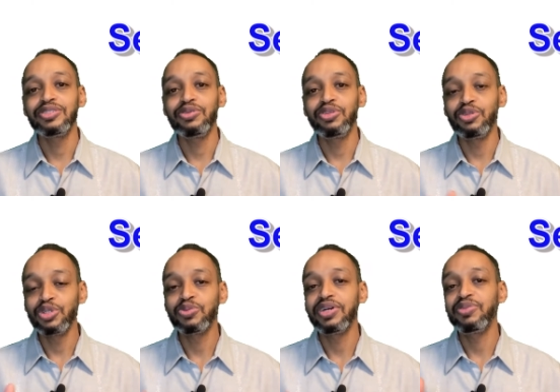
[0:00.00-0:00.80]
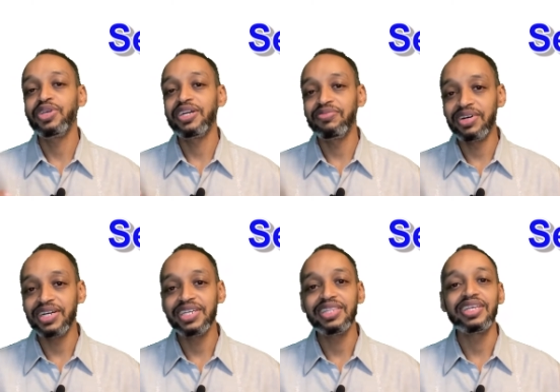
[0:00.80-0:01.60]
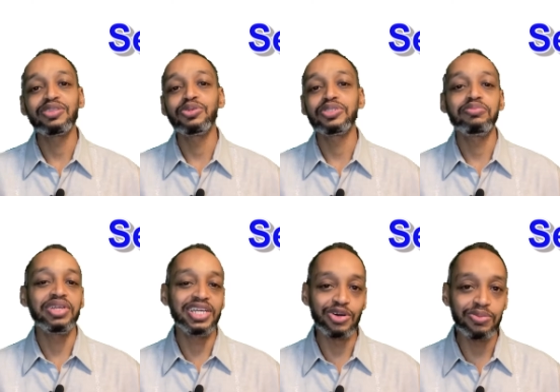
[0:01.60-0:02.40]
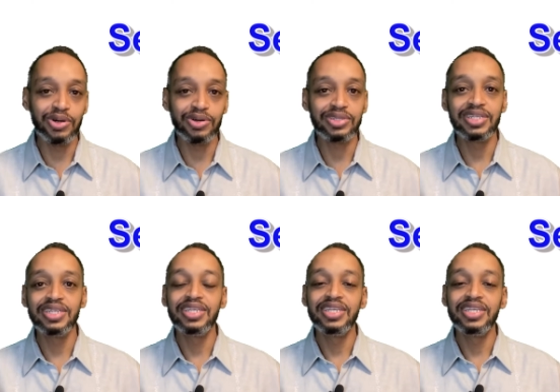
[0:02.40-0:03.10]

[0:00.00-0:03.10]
So in those one, we can find like those medical robot,